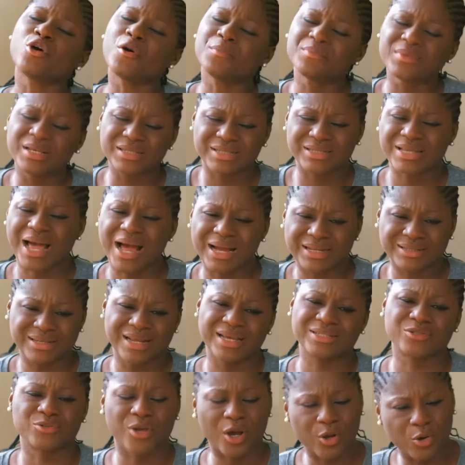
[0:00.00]
stop this
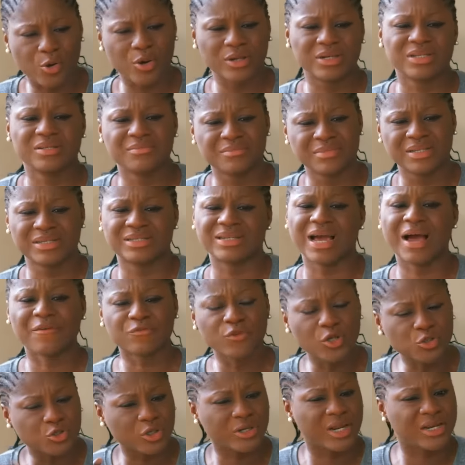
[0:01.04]
Agnes you are calling me now. I've
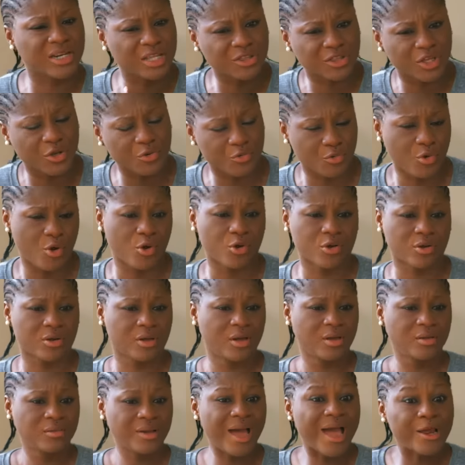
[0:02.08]
not done anything wrong.
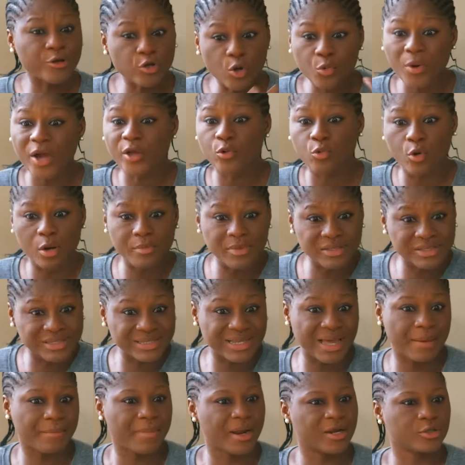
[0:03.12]
I know why you want me
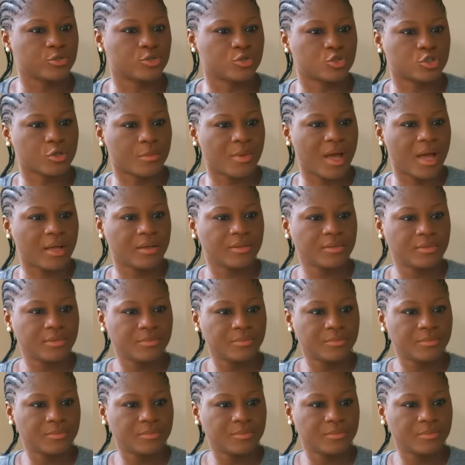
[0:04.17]
to get married to Soma.